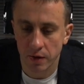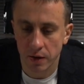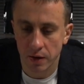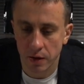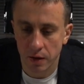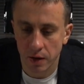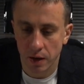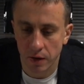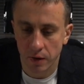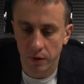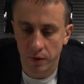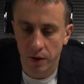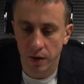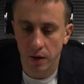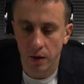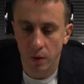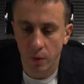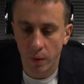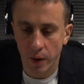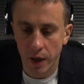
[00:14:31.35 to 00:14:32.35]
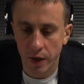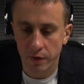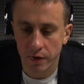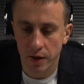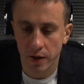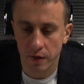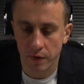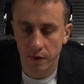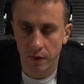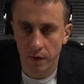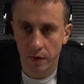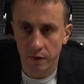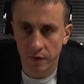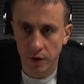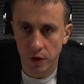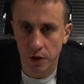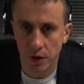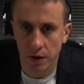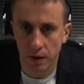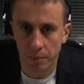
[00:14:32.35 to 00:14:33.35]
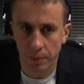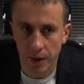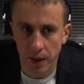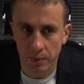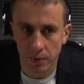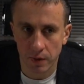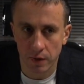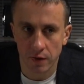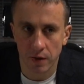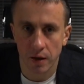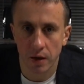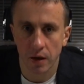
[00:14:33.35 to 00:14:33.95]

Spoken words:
in country? Waves is digital payment.